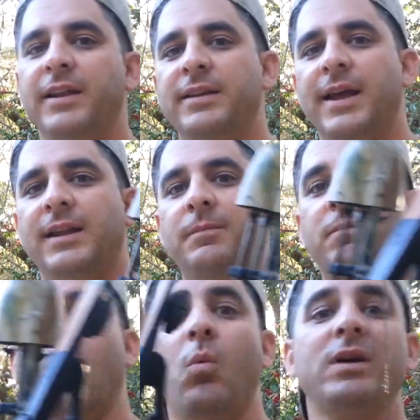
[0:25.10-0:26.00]
and dandy,
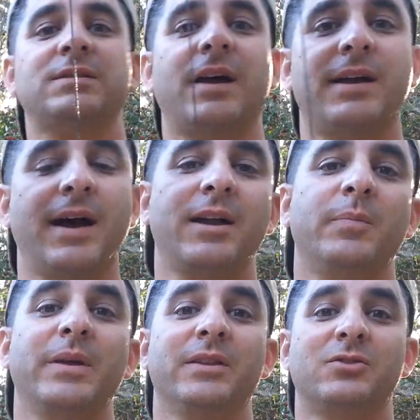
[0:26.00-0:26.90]
but once I got
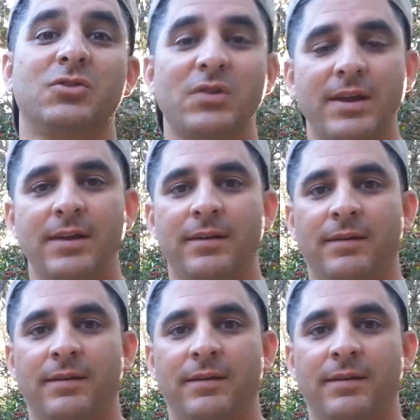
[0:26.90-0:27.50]
up in the tree,